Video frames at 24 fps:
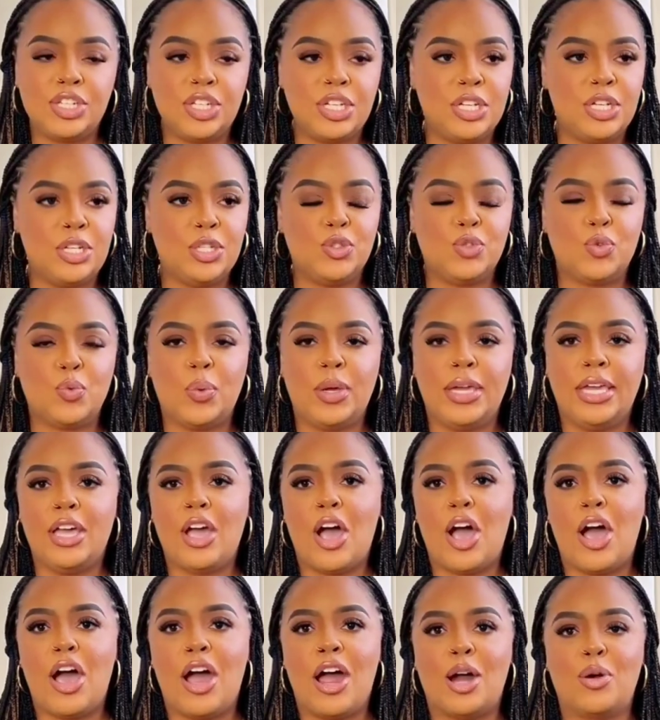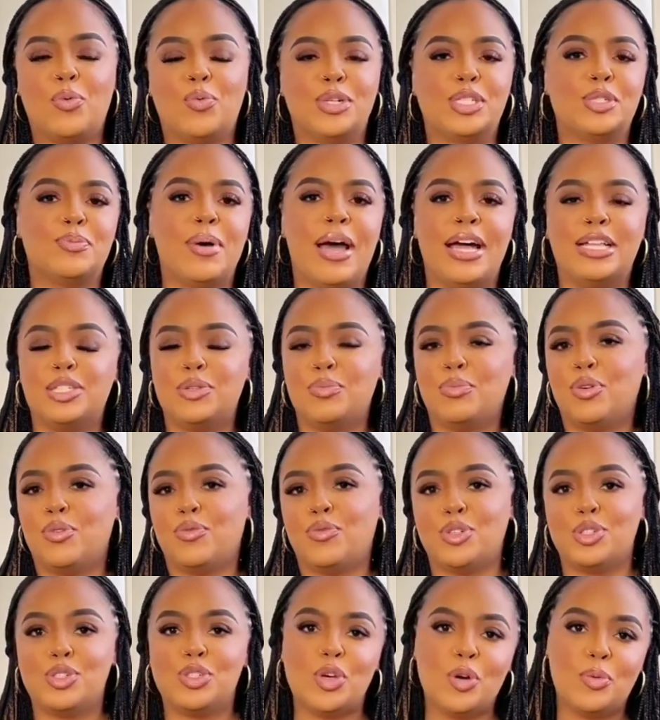part of it.
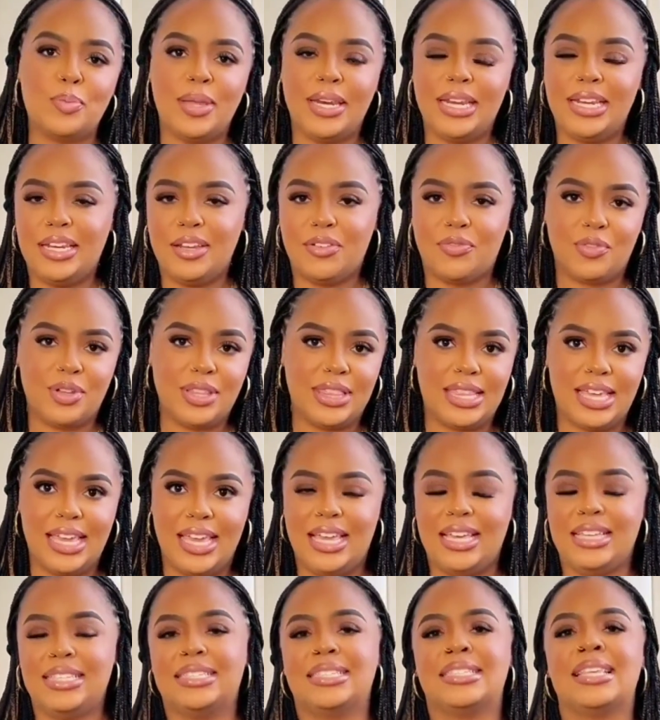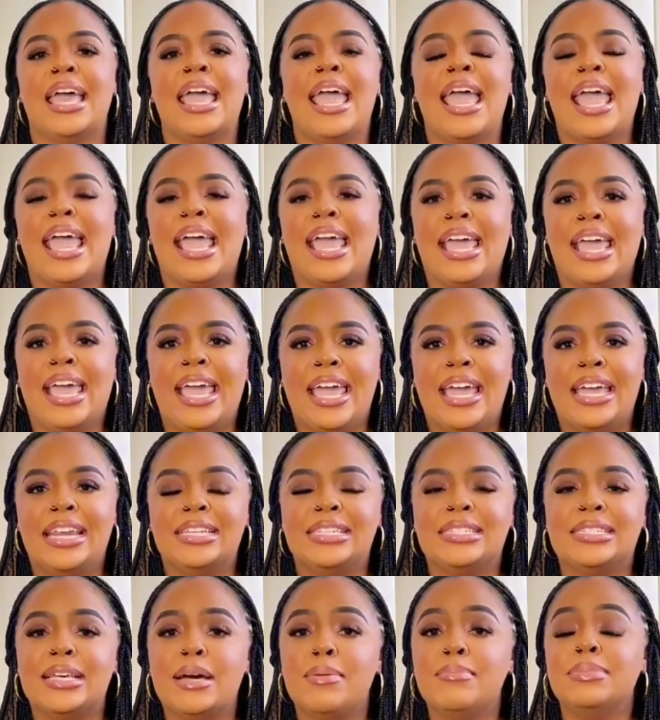Baltasar Ingonga was officially
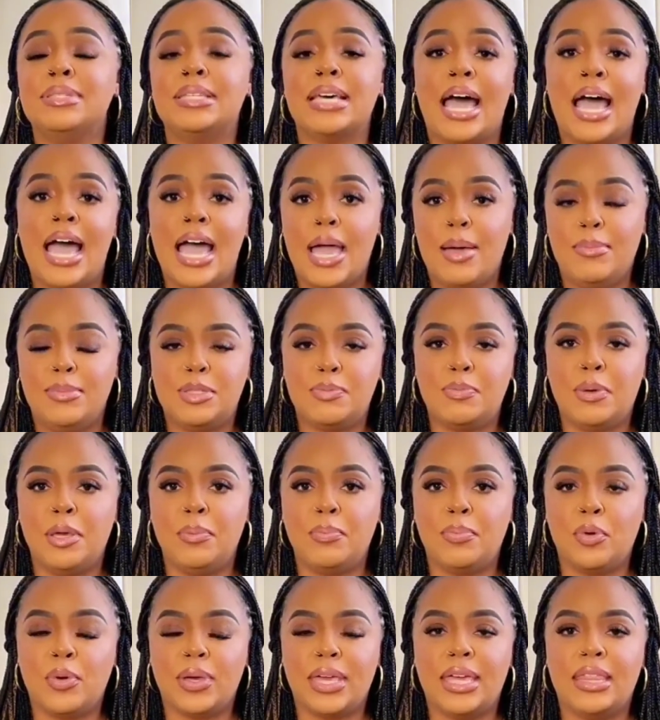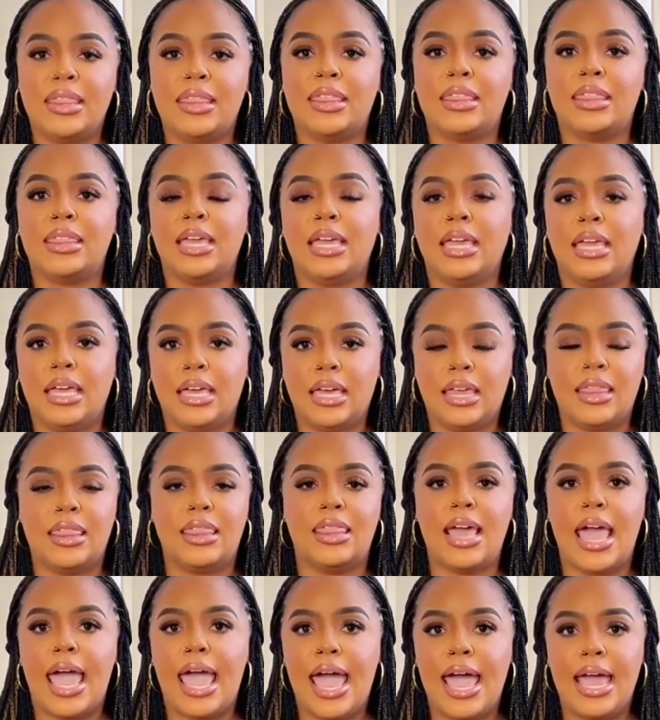dismissed from his post on December
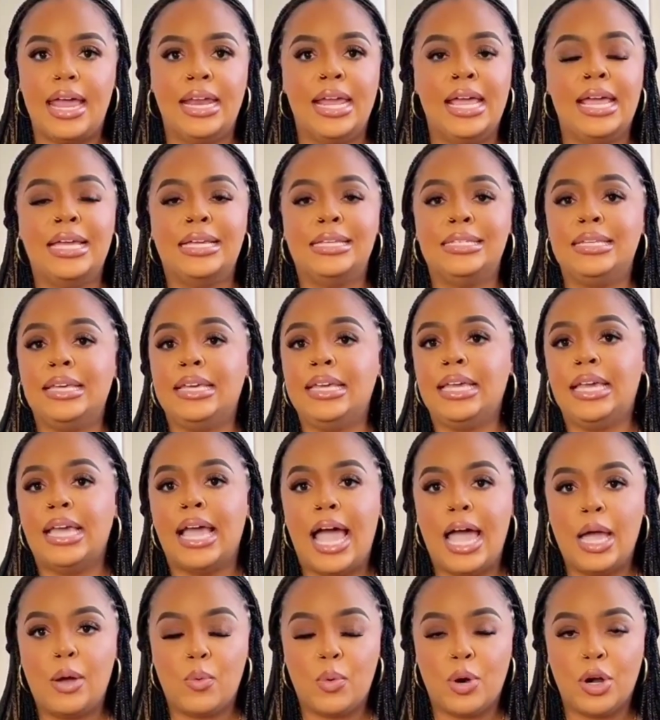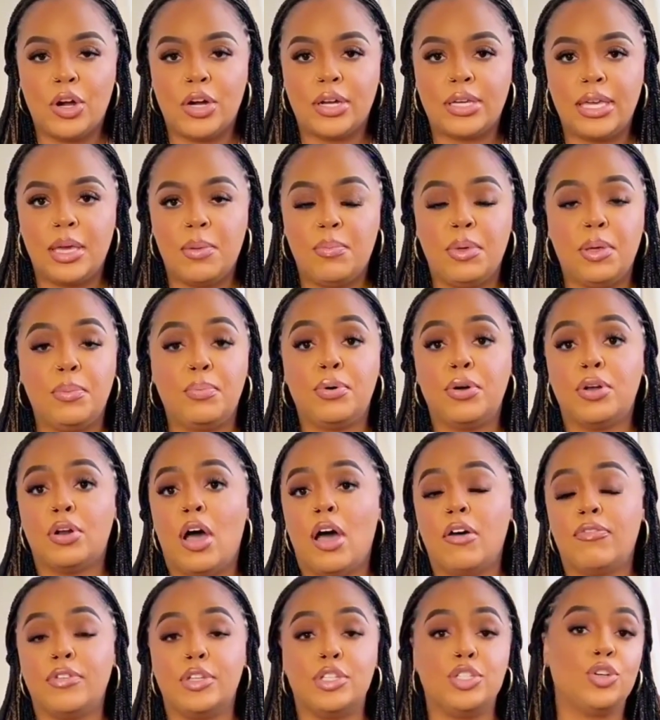28, 2024.
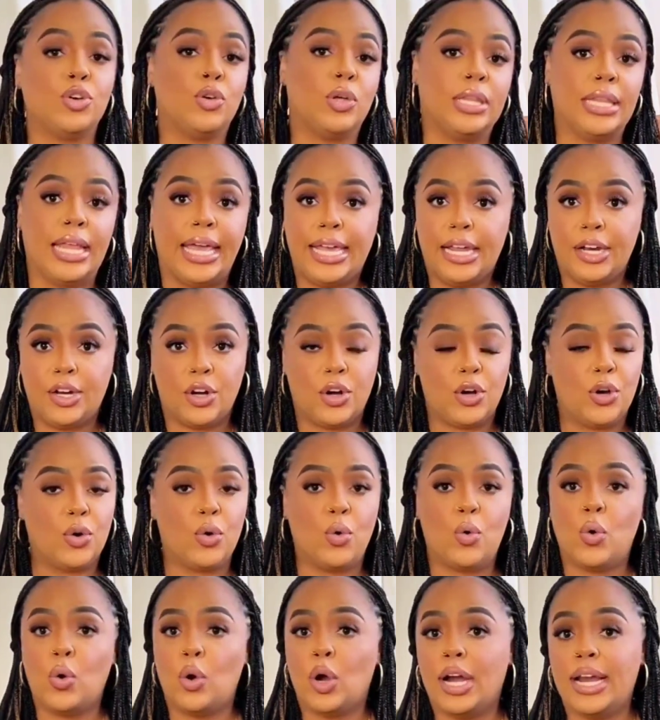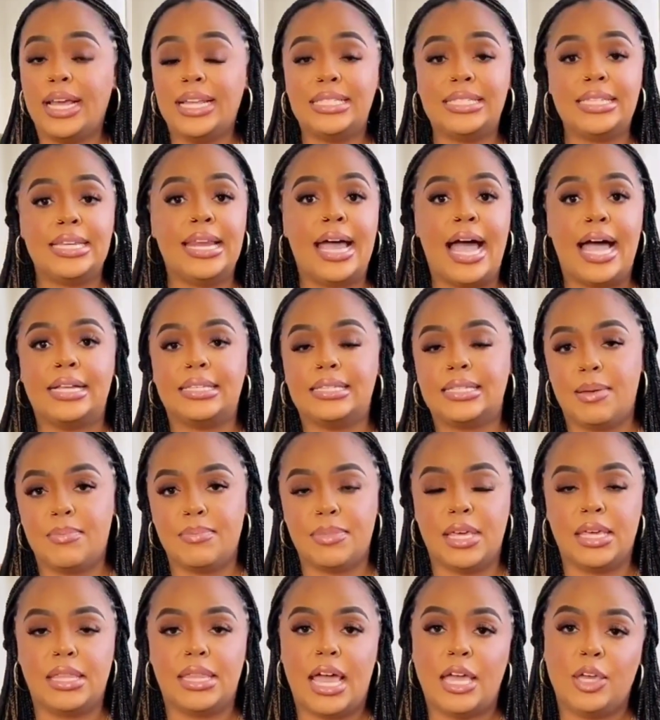He has not been seen in public since
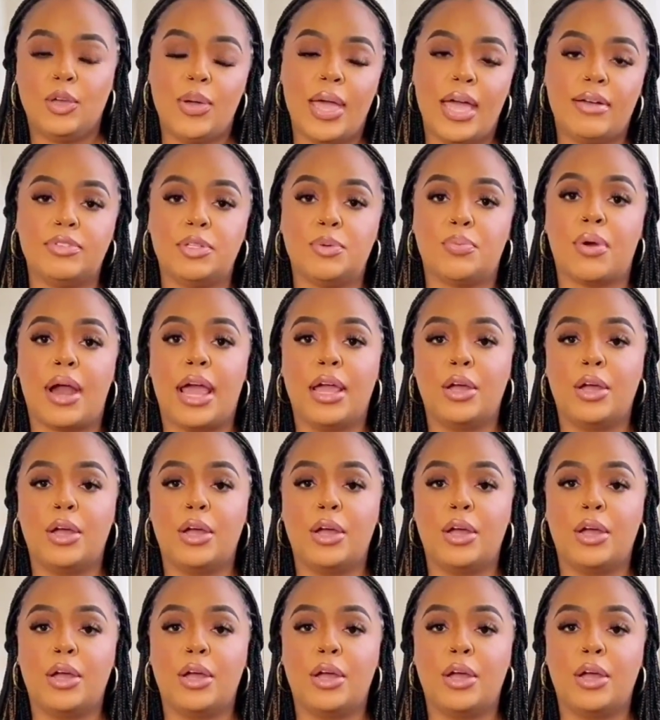January.